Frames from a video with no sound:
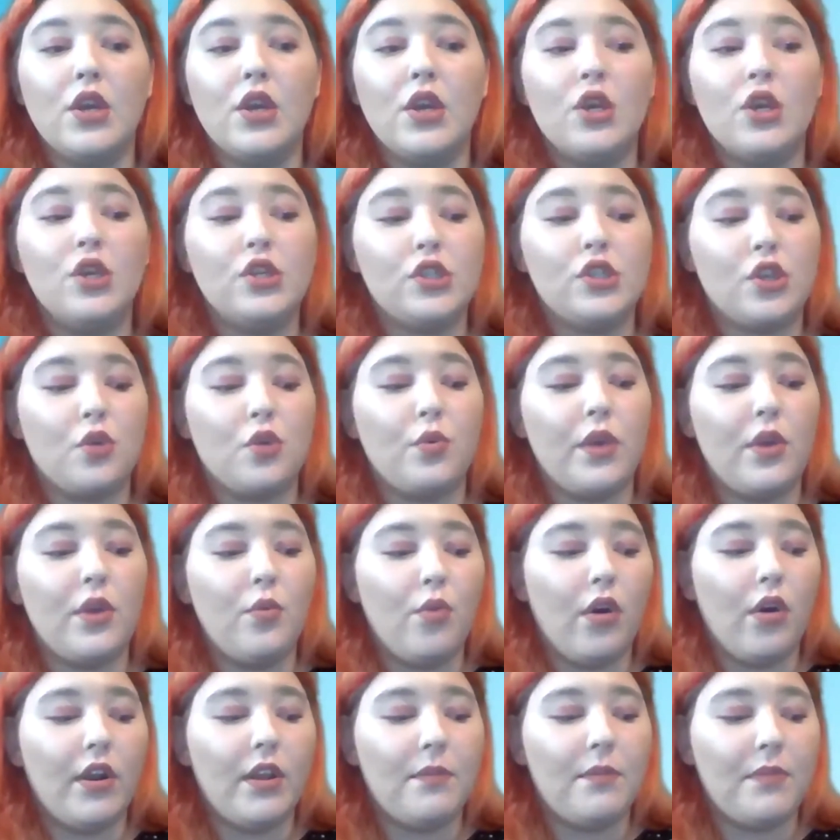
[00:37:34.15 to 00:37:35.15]
So we
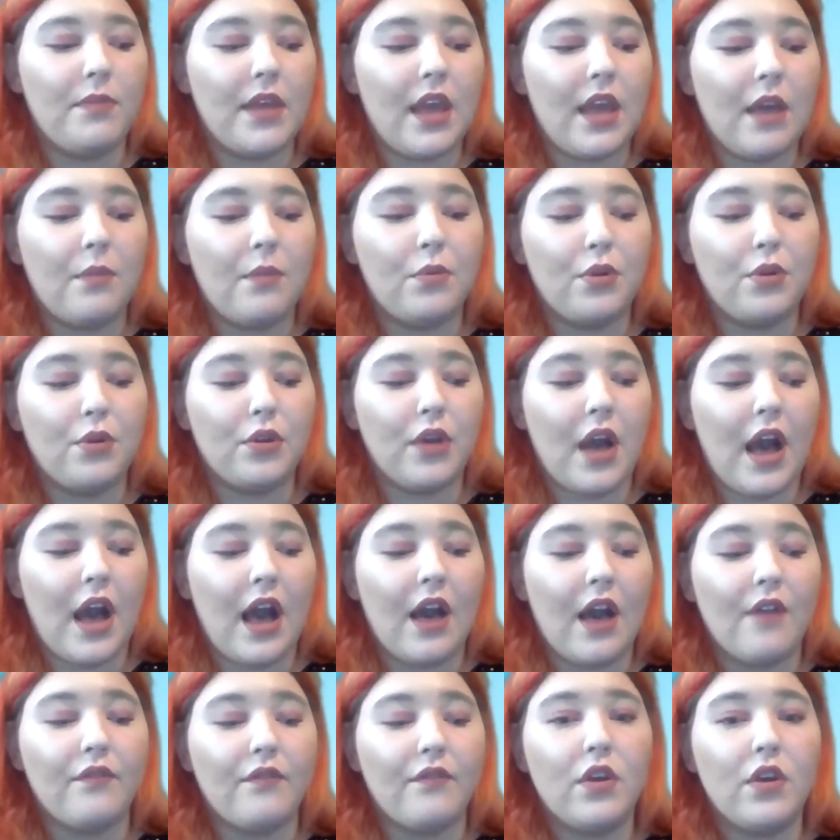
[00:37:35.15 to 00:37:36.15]
want to be able to
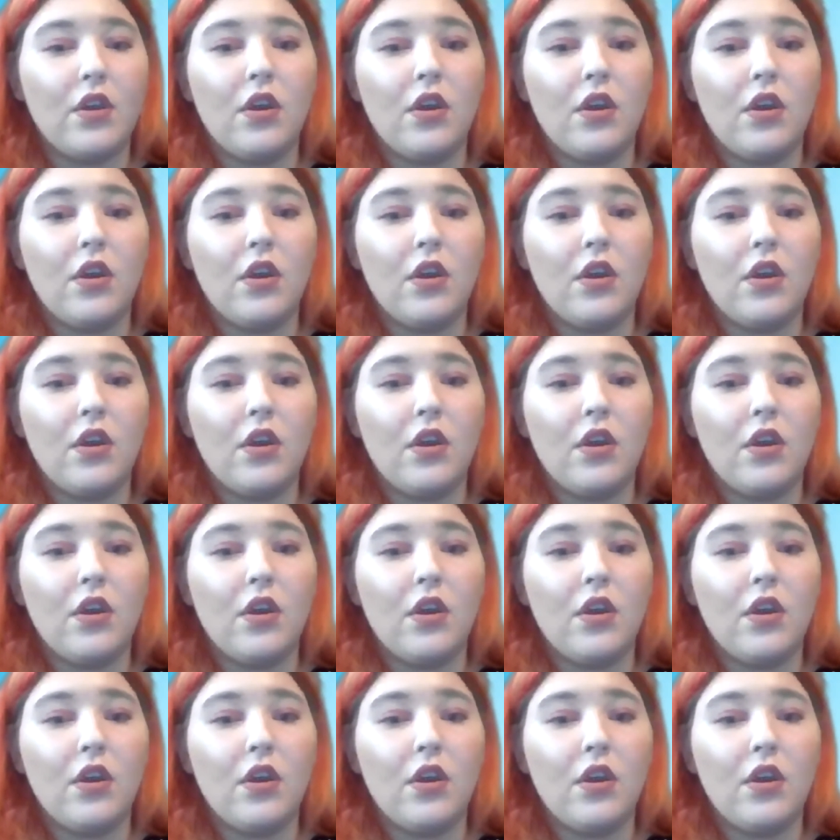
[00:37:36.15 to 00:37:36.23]
have